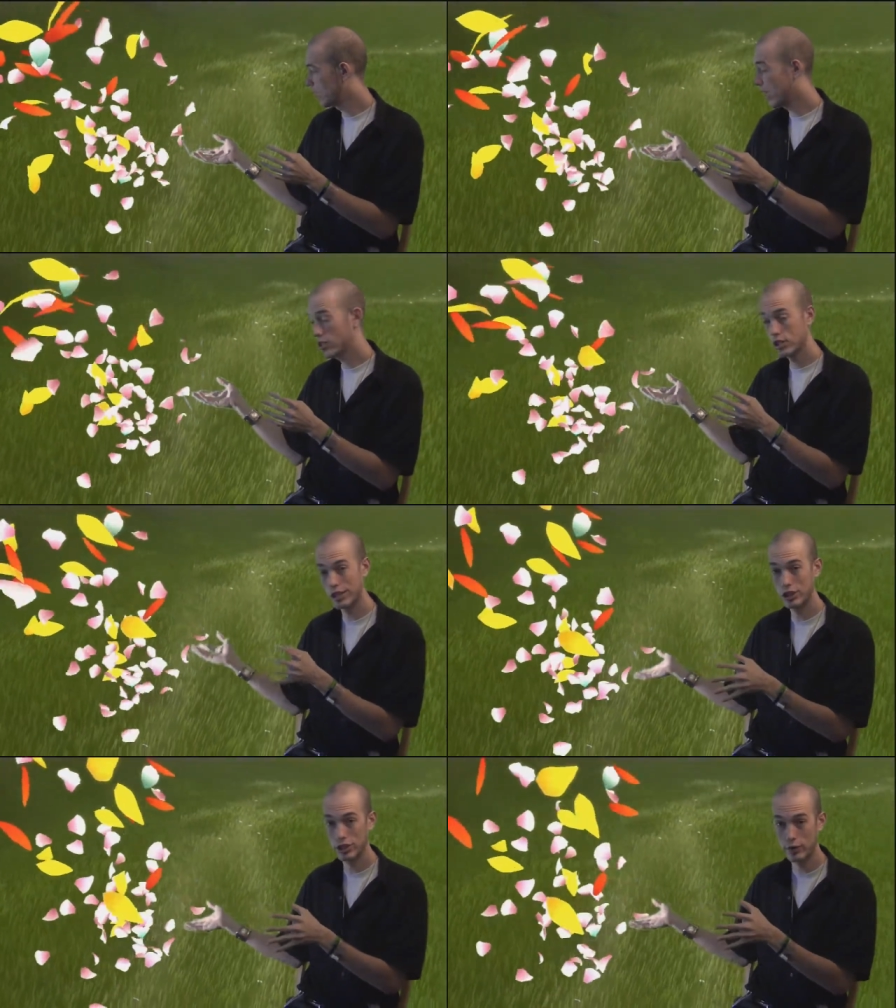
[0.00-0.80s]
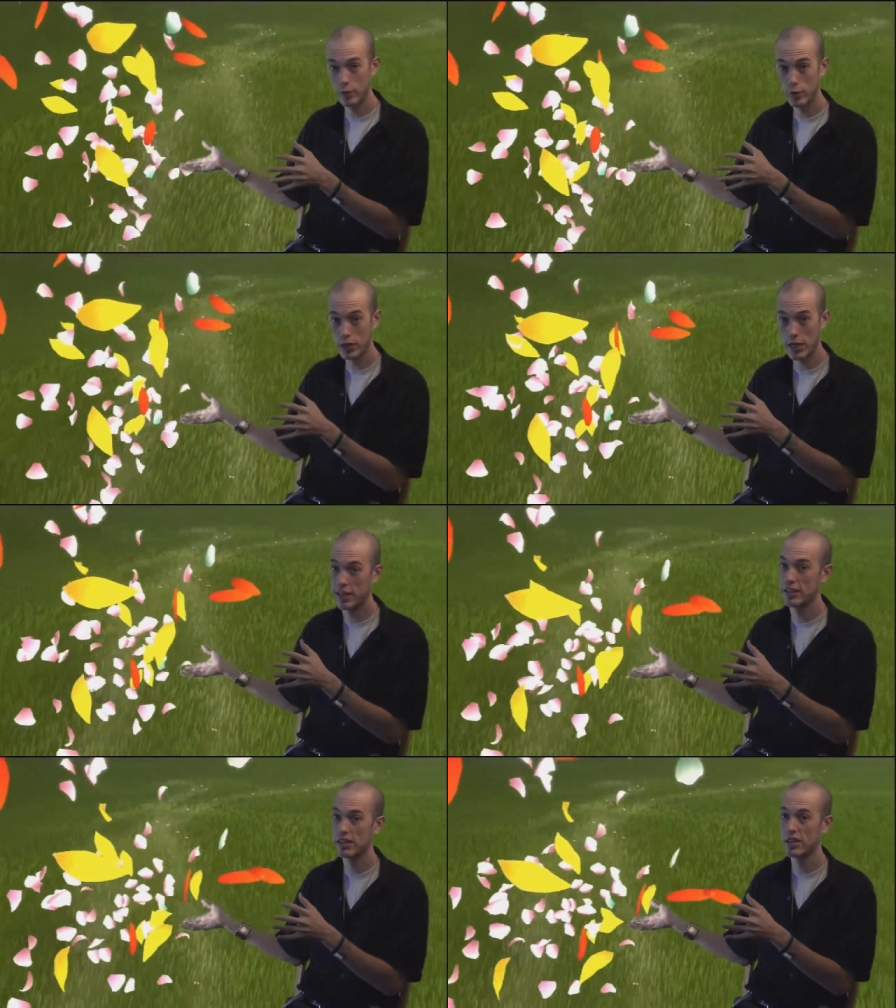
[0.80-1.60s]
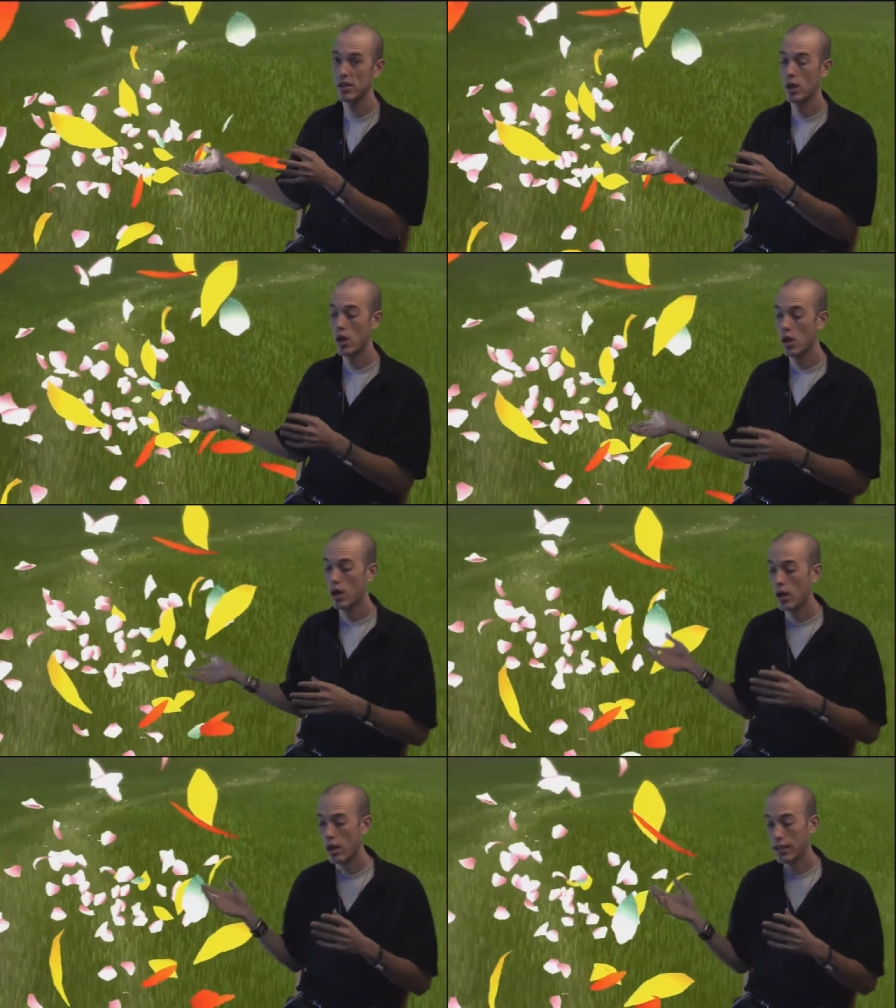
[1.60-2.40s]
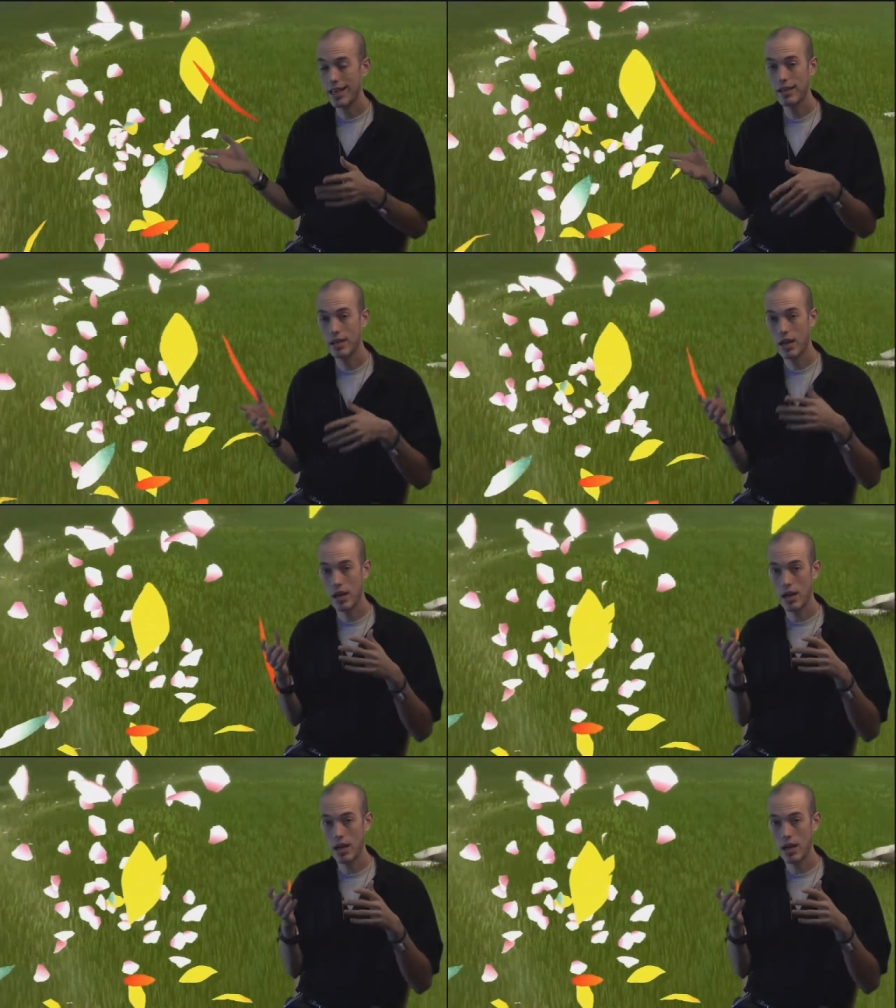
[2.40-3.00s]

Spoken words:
actually in just a few seconds. Again,